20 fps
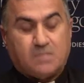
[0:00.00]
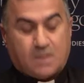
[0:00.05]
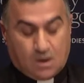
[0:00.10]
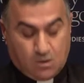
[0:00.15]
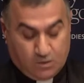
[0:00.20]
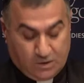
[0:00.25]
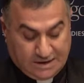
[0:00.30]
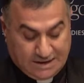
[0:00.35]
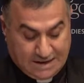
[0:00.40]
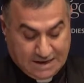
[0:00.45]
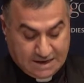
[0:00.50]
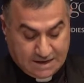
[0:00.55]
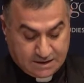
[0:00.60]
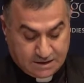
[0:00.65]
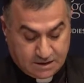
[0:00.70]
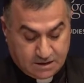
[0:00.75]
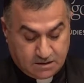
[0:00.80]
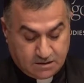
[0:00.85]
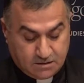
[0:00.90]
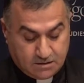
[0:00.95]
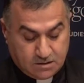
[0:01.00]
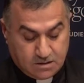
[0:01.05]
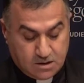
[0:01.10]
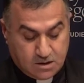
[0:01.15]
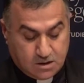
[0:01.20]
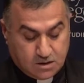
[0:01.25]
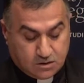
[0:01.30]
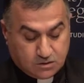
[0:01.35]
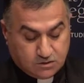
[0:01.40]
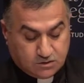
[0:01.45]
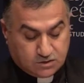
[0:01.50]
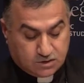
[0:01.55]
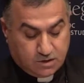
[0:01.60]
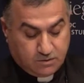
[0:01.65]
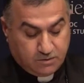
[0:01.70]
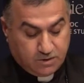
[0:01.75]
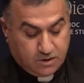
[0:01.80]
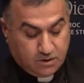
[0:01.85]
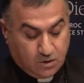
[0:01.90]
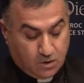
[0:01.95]
wilaya,
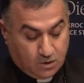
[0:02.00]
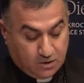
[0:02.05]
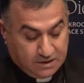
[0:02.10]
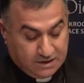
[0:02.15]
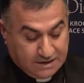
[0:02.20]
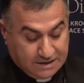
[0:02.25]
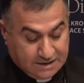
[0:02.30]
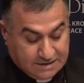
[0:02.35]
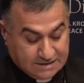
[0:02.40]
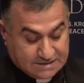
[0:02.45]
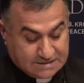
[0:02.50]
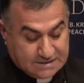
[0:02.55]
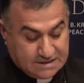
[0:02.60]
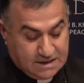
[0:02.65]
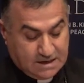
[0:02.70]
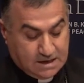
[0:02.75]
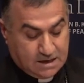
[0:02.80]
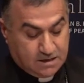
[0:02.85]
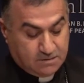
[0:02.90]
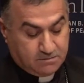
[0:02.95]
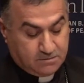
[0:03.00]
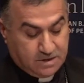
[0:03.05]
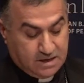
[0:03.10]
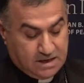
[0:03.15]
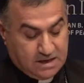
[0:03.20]
drawing on Islam